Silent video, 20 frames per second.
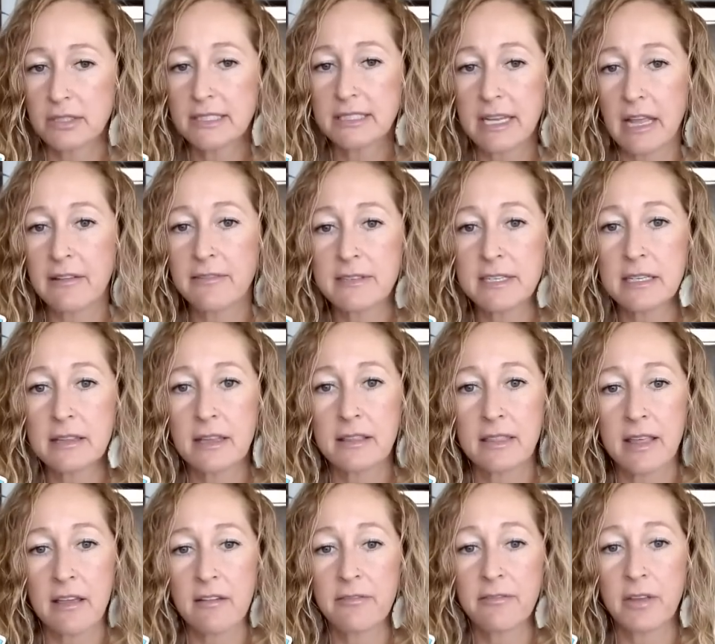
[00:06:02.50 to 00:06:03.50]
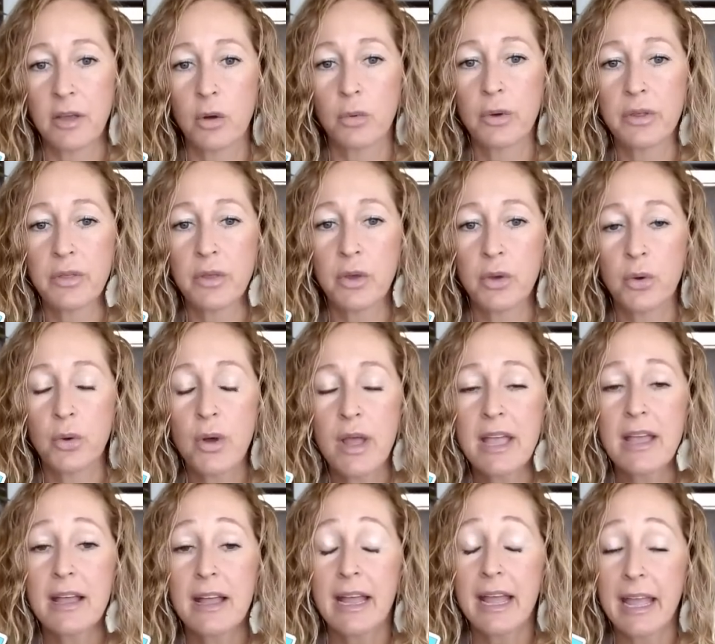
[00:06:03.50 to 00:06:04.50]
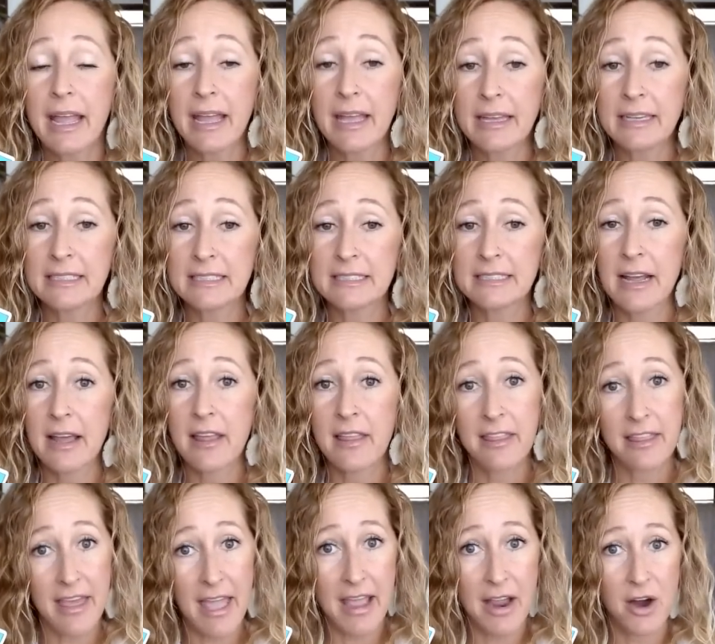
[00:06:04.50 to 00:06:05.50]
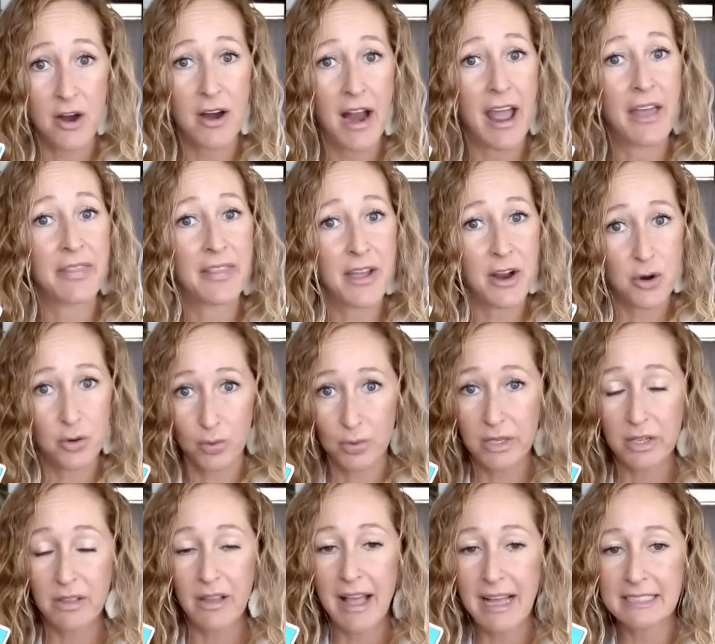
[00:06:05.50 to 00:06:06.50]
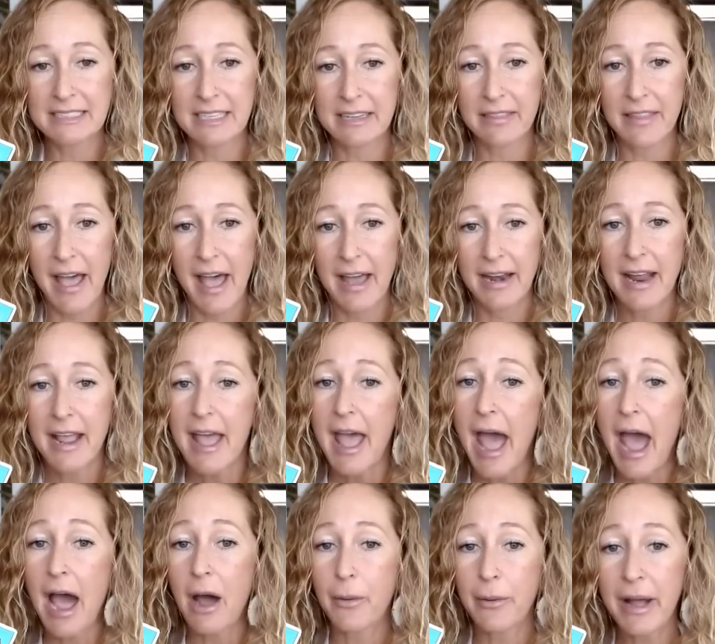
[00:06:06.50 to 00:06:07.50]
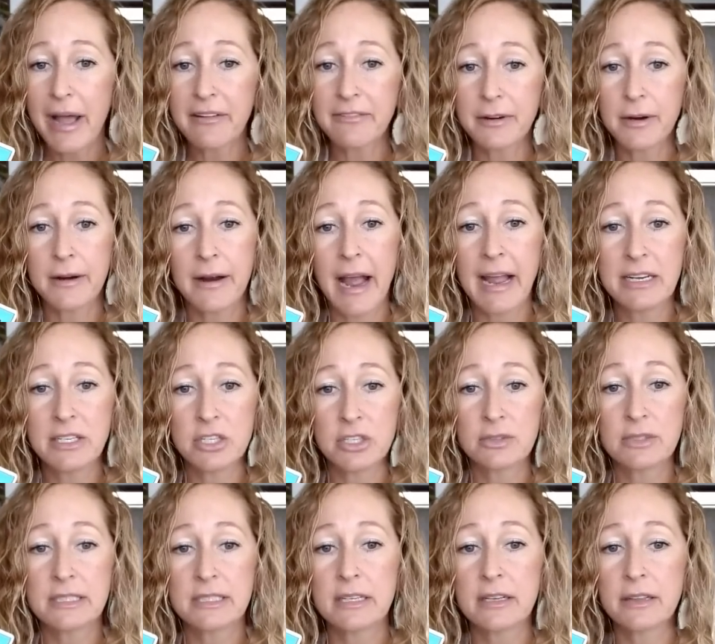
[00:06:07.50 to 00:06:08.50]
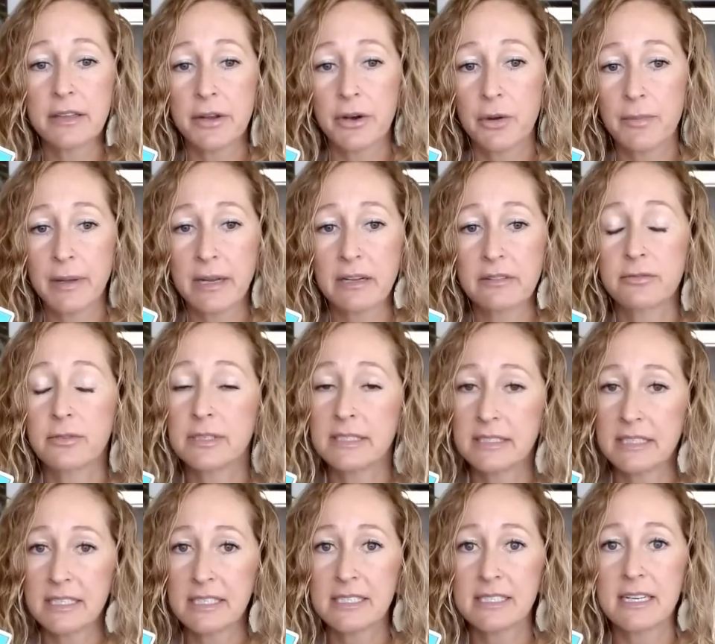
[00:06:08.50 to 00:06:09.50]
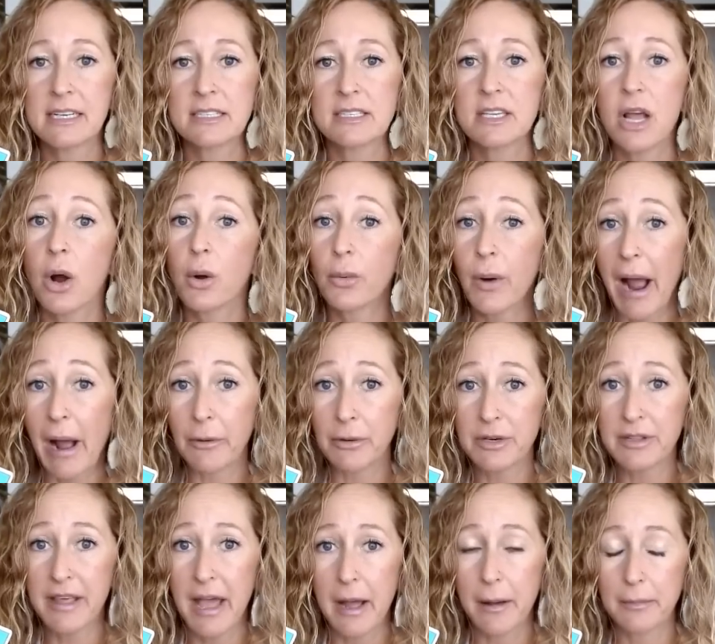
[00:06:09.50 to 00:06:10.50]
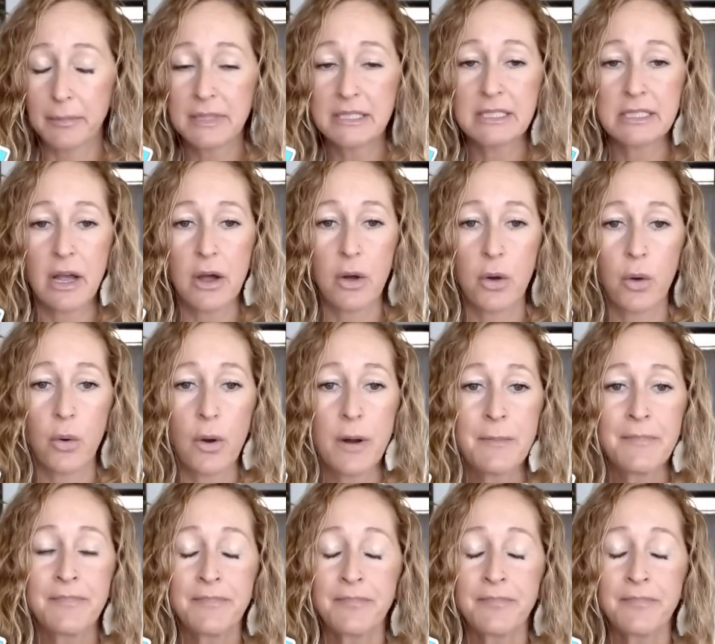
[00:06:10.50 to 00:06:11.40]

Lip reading: safety that they feel with you is there, and they're realizing that. However, I do see a little bit of resistance around them. So